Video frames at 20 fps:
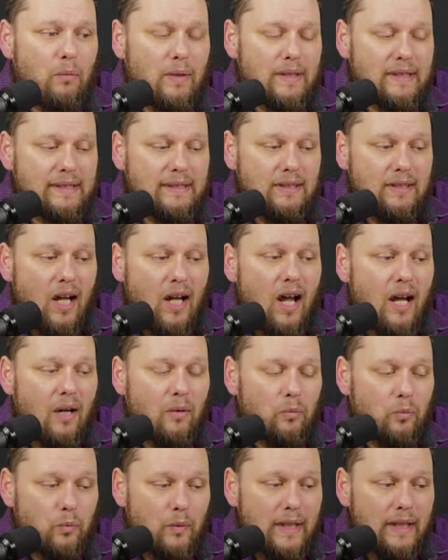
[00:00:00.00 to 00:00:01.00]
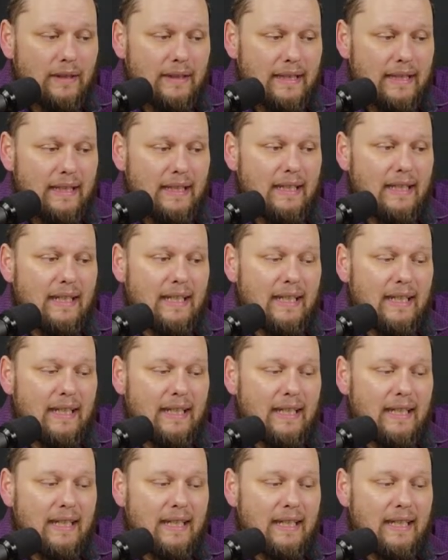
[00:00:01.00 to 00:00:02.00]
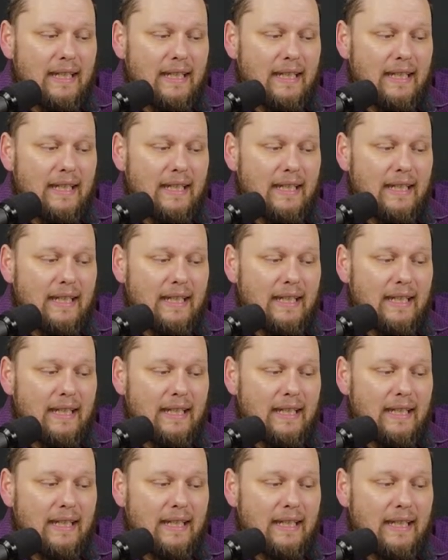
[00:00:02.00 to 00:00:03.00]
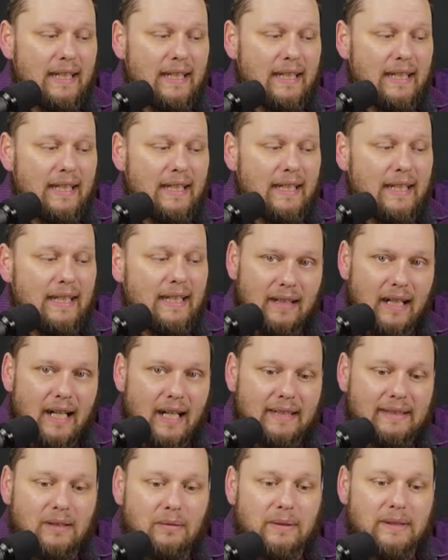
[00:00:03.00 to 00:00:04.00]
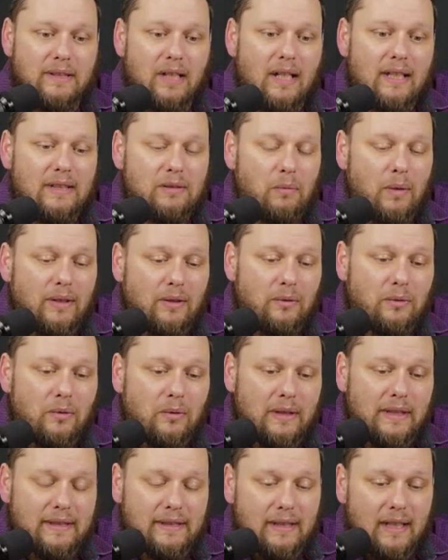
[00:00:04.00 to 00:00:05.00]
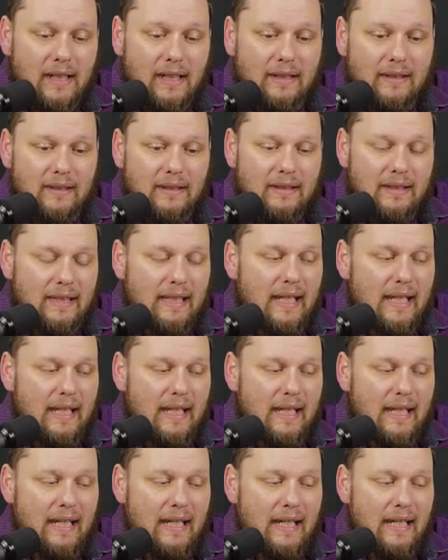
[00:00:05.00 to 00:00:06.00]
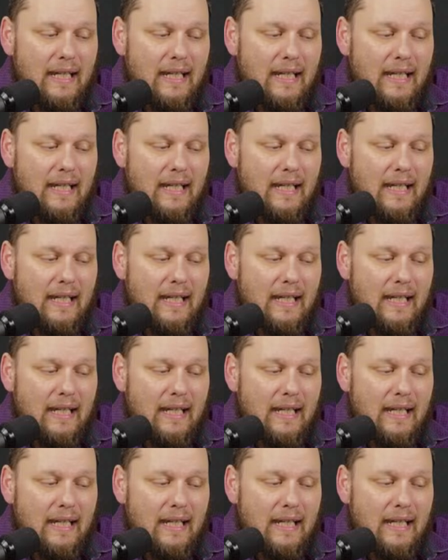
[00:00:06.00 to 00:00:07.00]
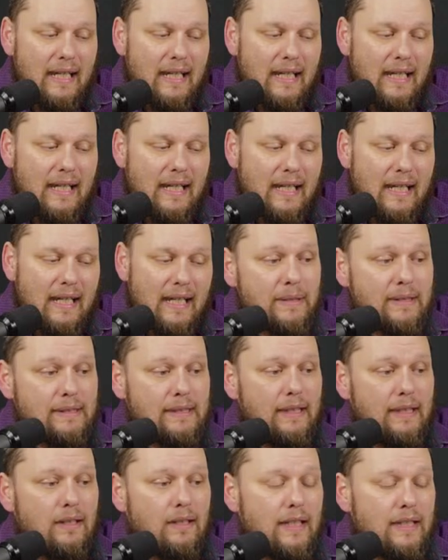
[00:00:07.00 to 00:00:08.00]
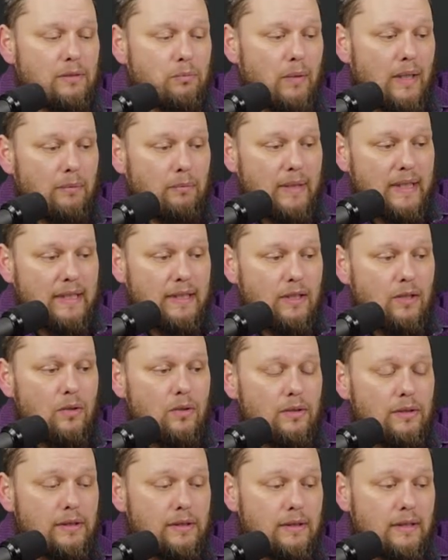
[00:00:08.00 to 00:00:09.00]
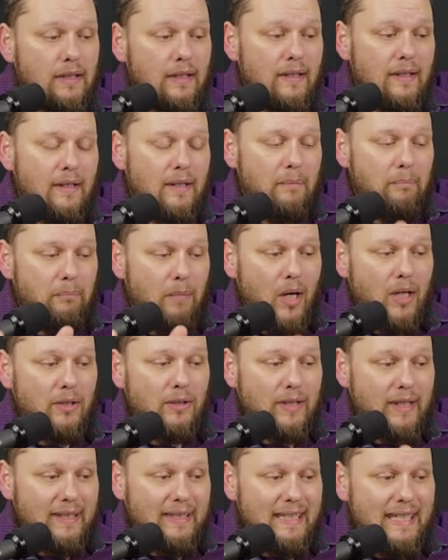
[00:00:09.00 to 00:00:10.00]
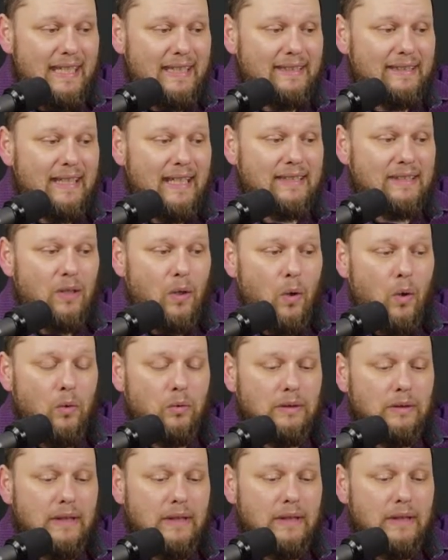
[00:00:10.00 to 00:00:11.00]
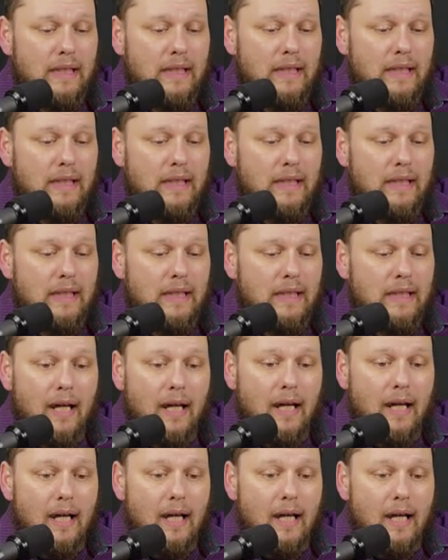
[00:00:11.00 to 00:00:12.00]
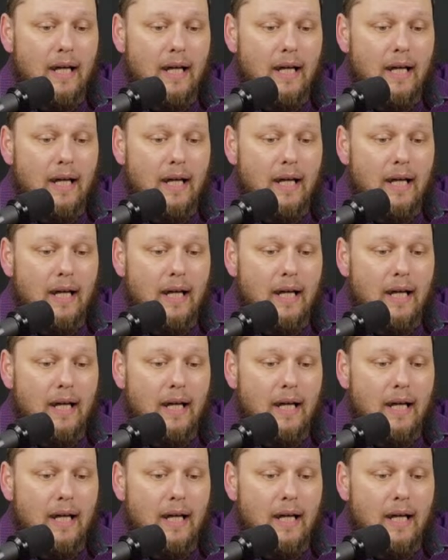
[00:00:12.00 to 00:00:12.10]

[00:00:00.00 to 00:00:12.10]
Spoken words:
was not really his one and only son. Isaac was not his one and only son. He had another son. But you see, what happens here is when we use monogenes as only begotten,